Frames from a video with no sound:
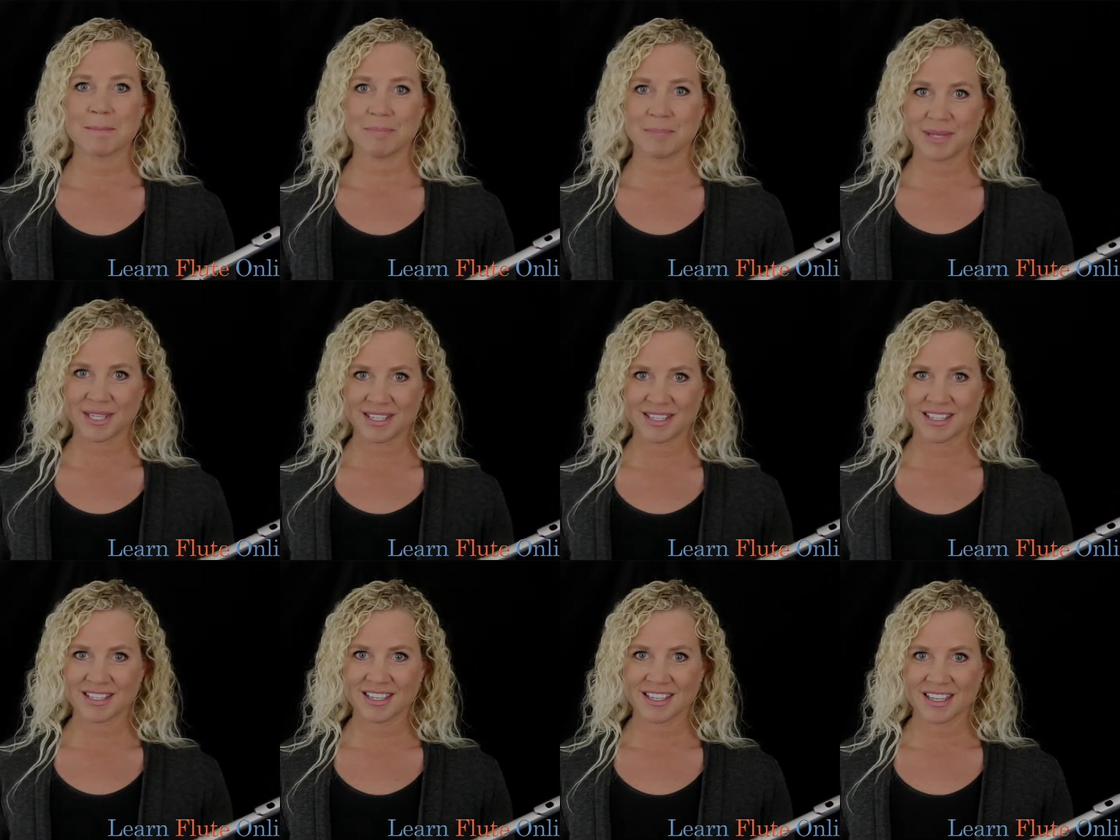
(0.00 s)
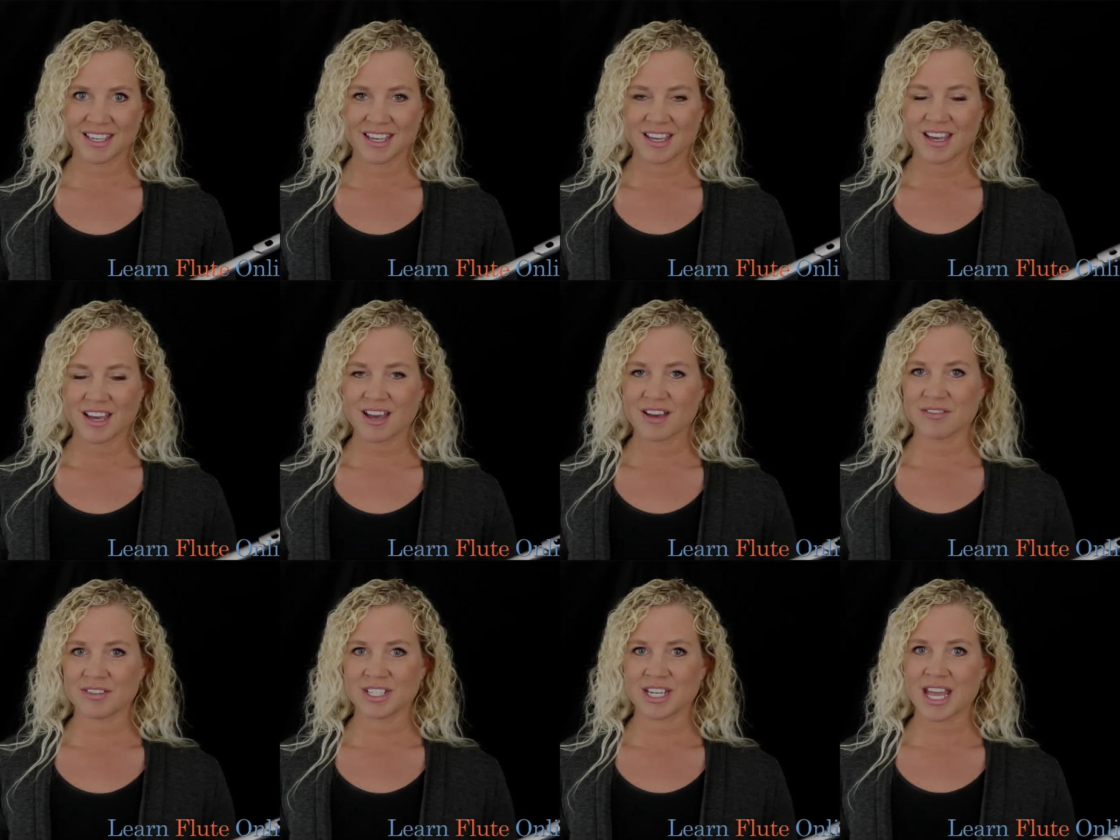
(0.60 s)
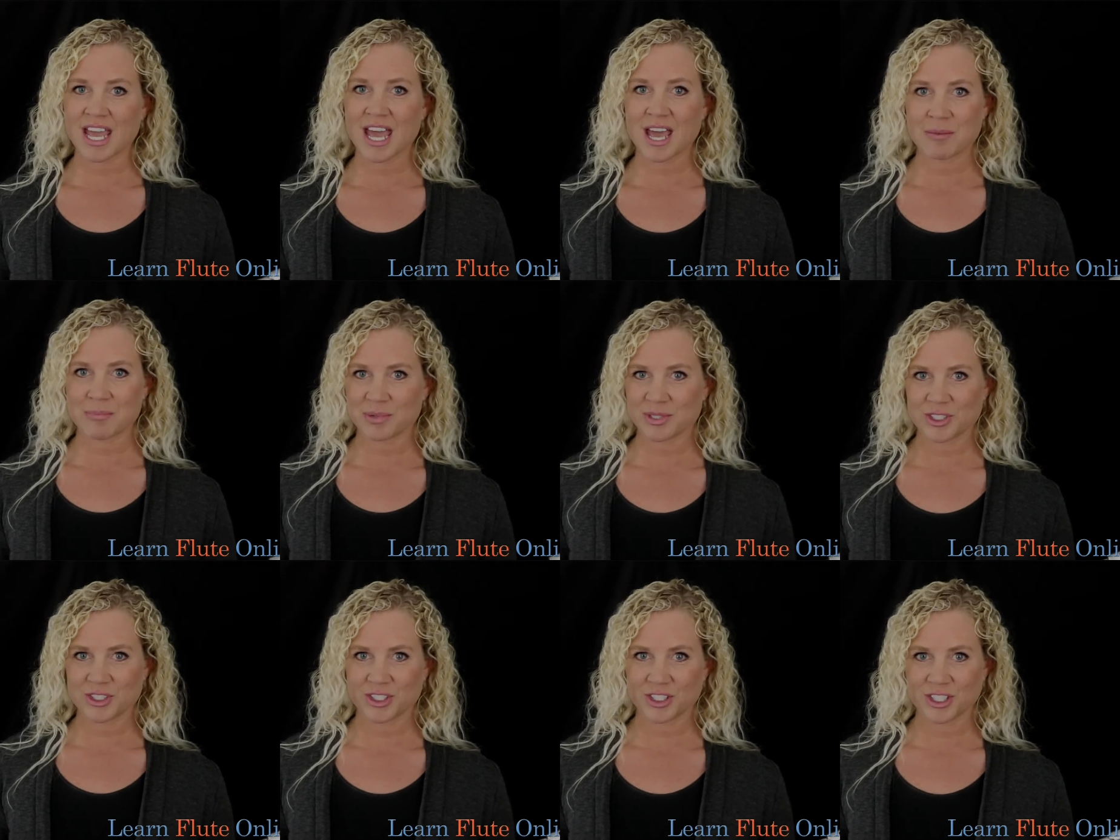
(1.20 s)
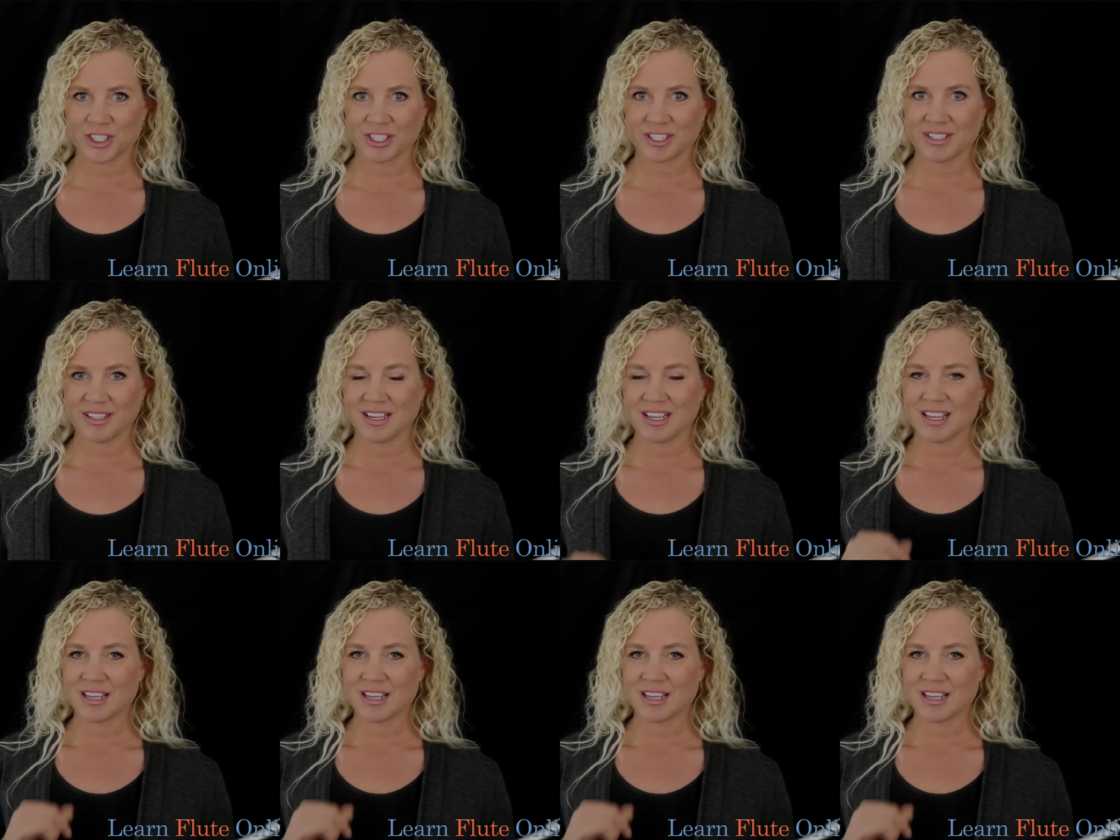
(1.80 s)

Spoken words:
big of an aperture,